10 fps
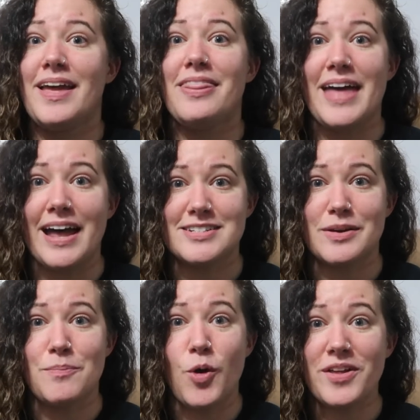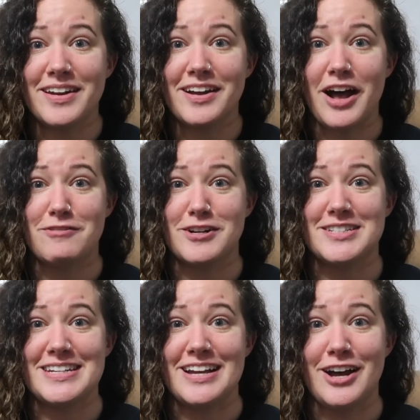that more than covers
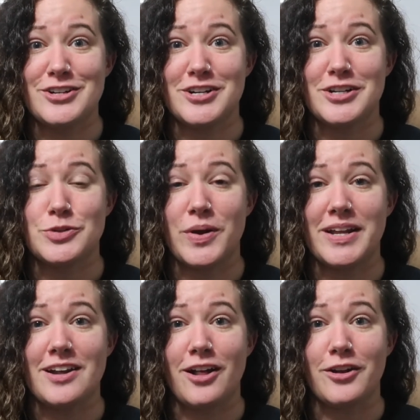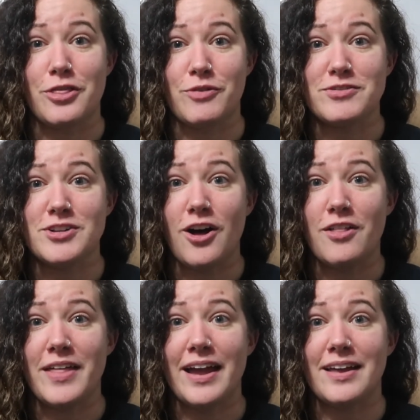the $120 thrift
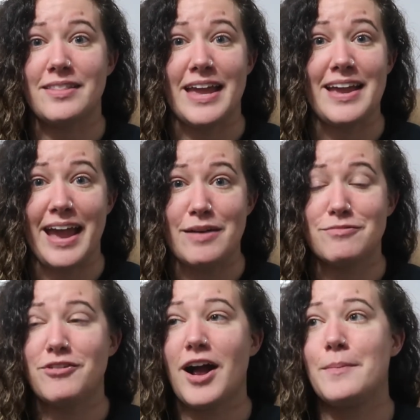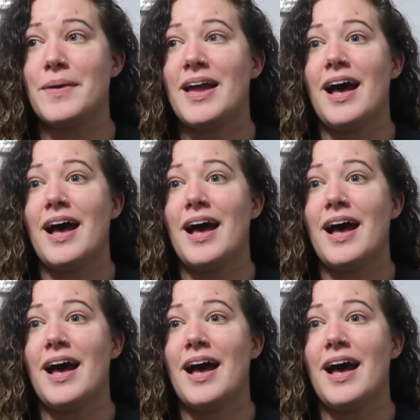haul that they came from,